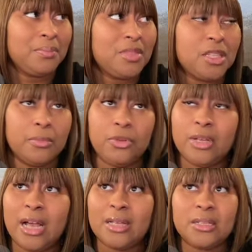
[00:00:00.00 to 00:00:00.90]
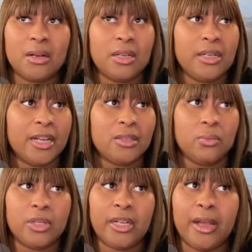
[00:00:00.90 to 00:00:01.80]
Some of you guys are
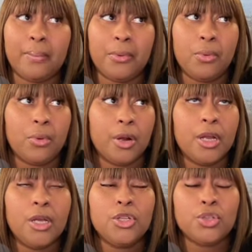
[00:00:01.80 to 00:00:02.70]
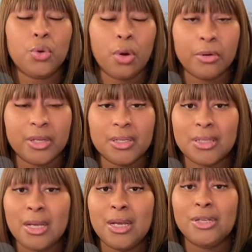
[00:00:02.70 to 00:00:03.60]
connecting with a Capricorn.
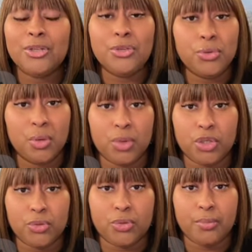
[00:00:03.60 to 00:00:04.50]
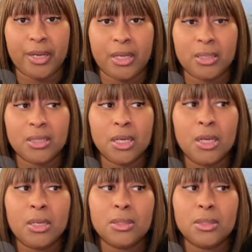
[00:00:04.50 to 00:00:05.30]
Taurus, you're doing what you do best.